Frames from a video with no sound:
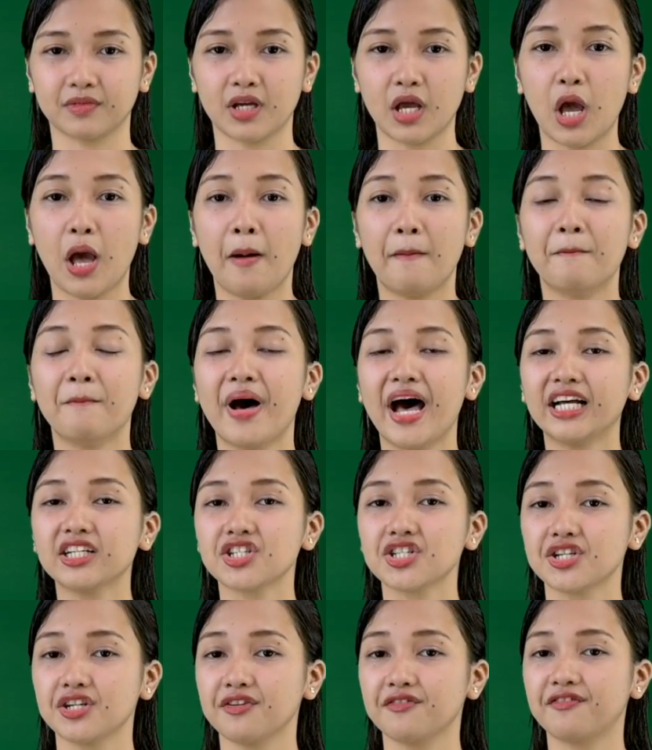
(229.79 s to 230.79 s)
The
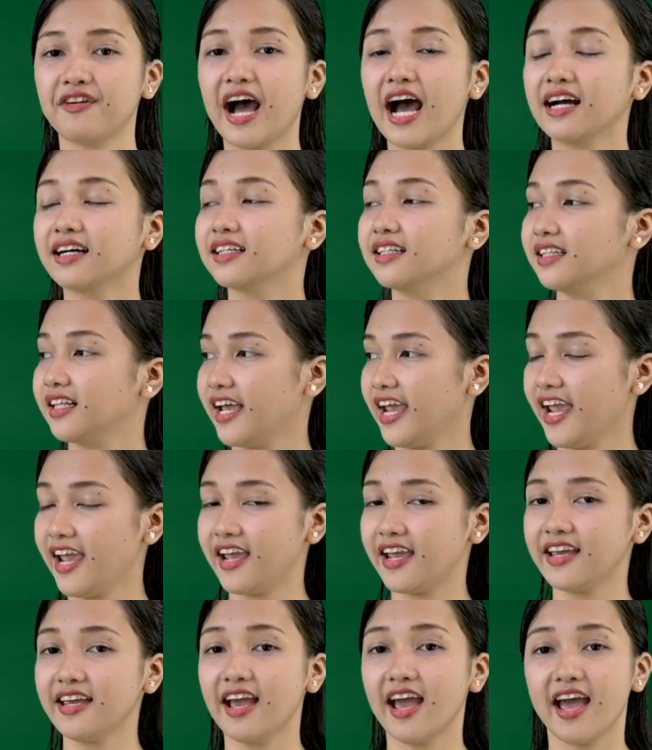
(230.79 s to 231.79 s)
measures of angle
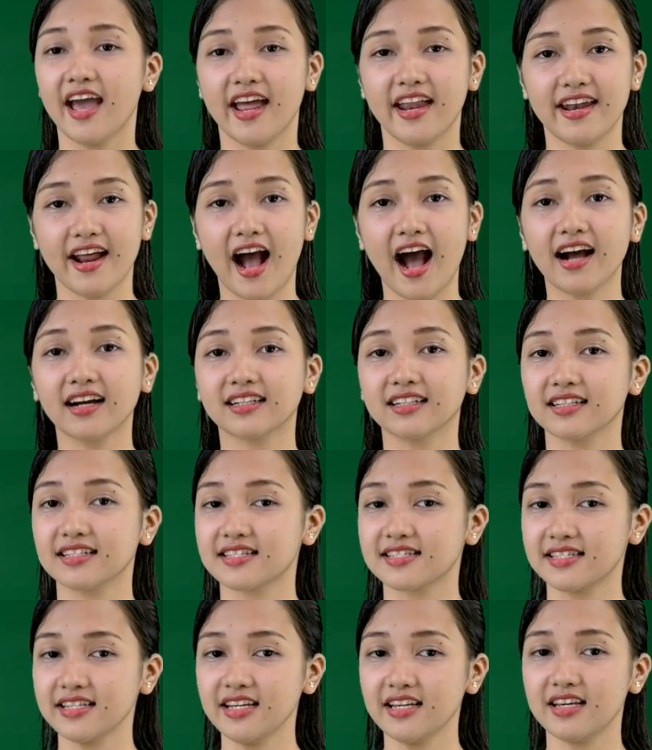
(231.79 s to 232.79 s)
A and
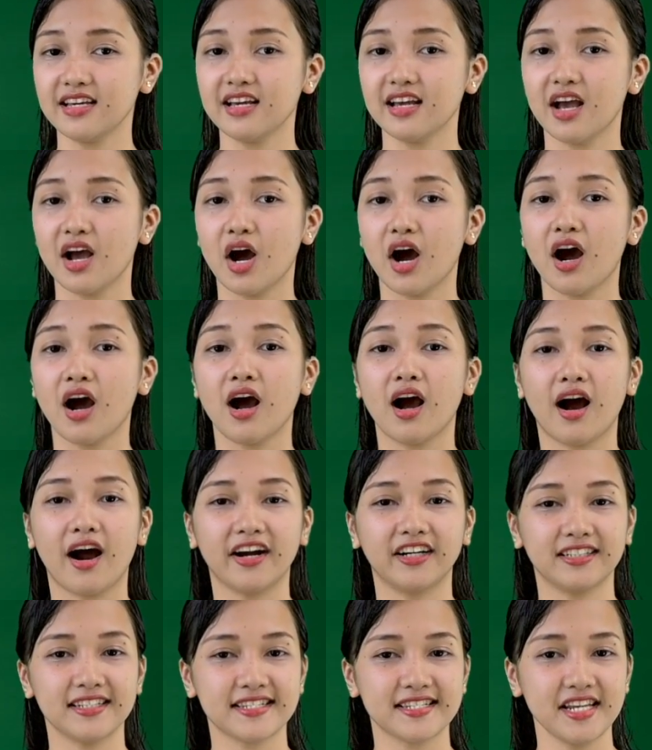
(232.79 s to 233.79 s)
angle C
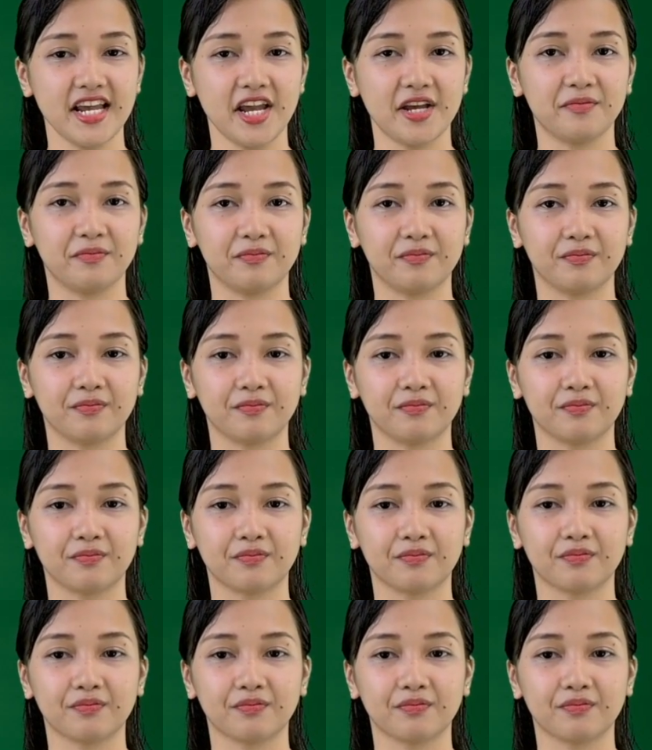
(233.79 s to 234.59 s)
are the same.